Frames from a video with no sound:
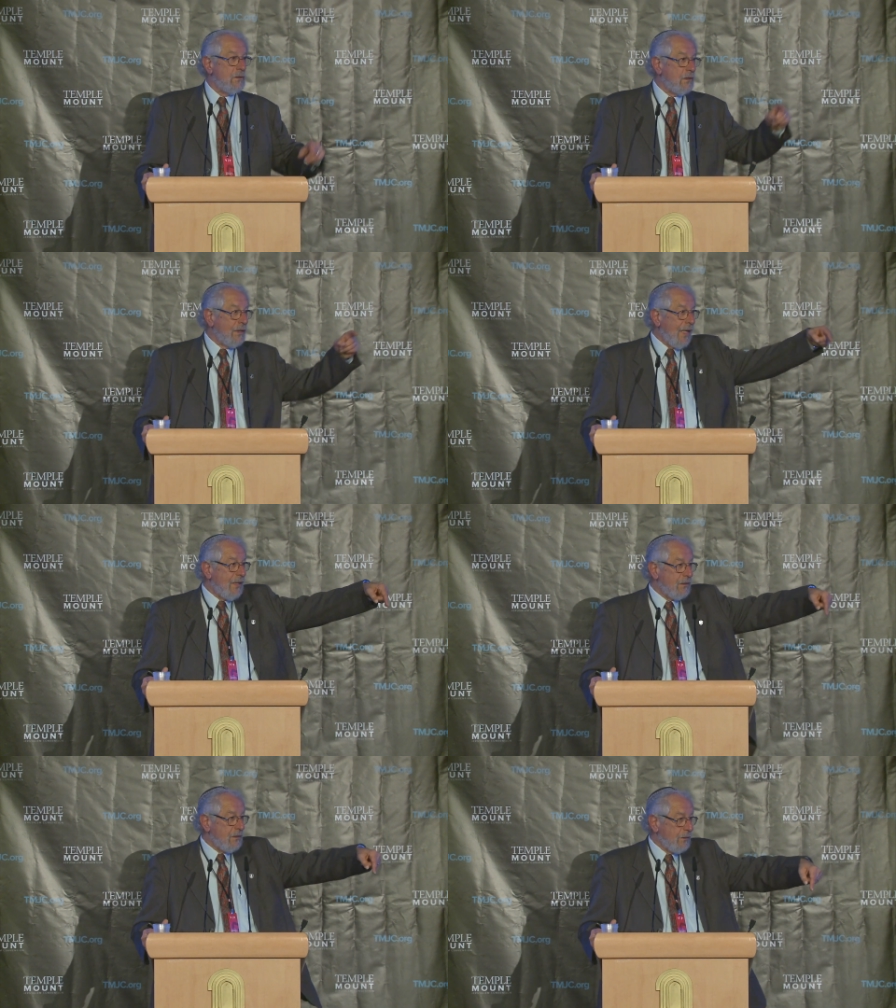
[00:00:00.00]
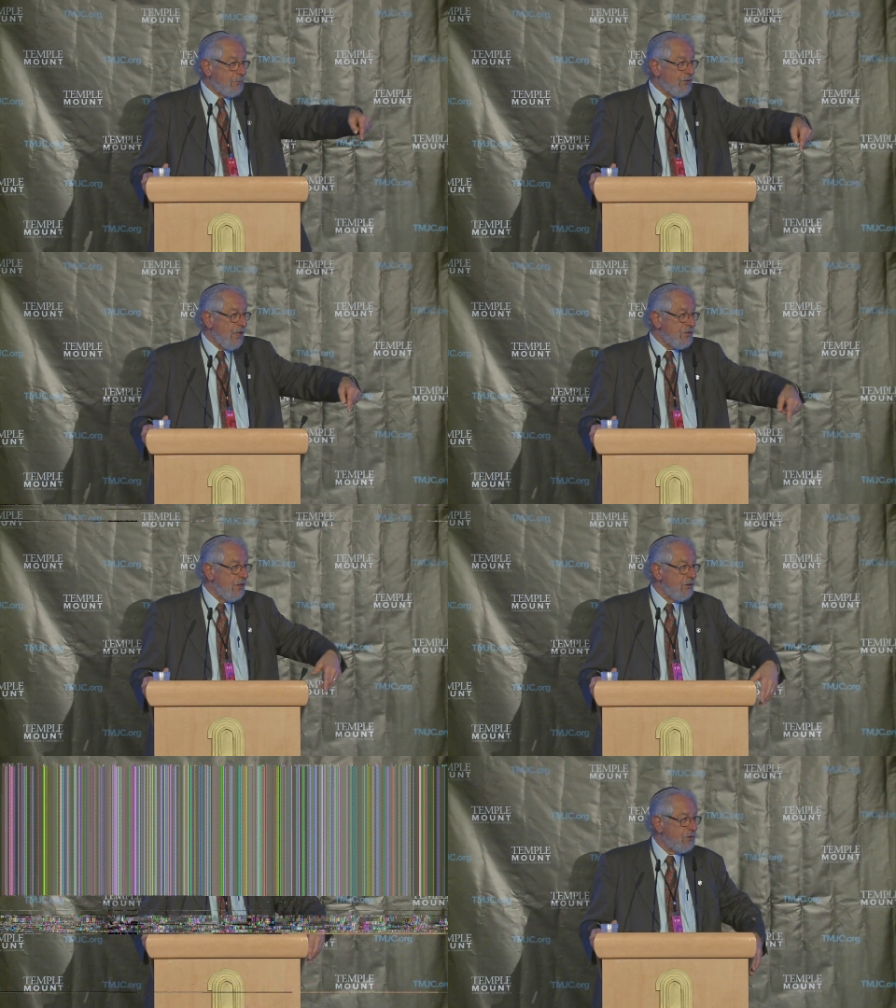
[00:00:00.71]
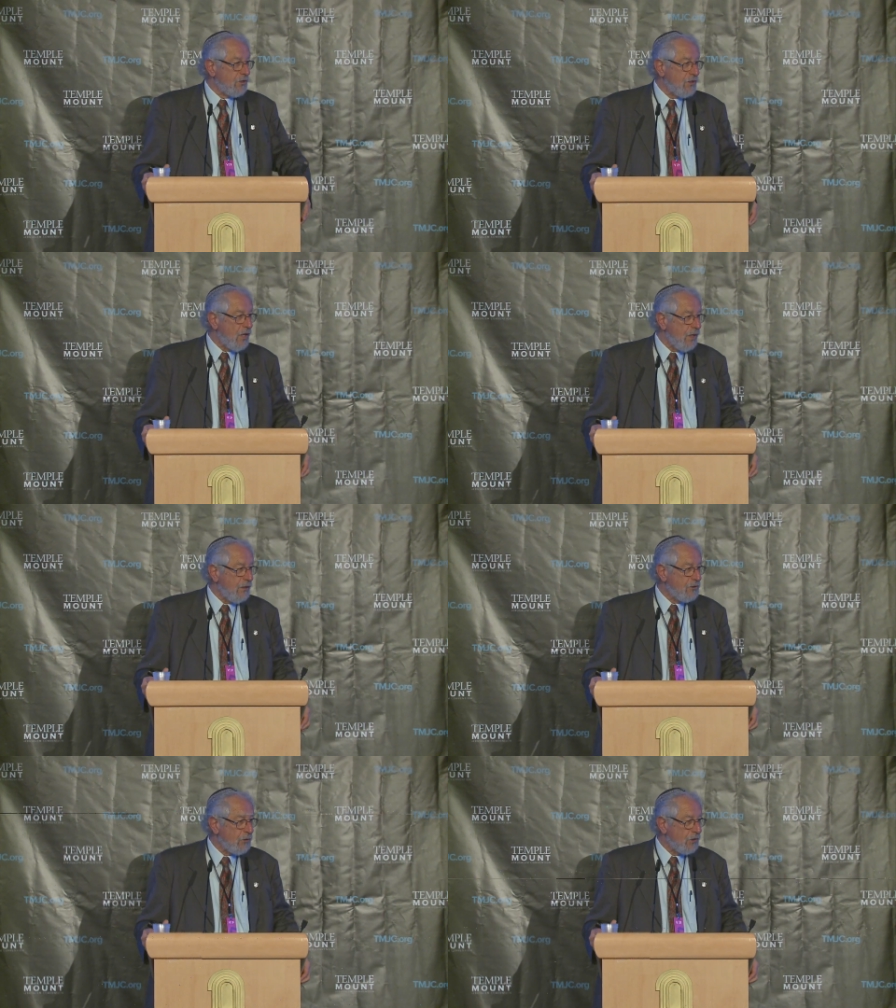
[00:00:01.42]
The, the president who just
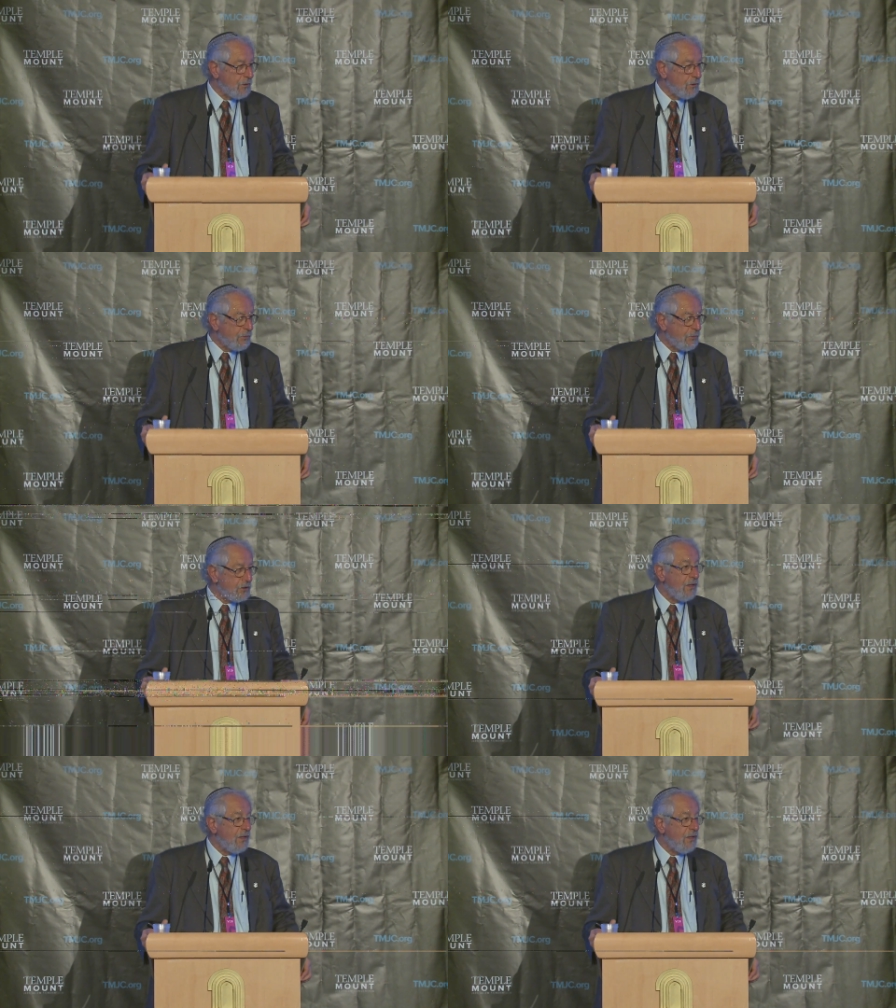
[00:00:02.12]
died, George Bush,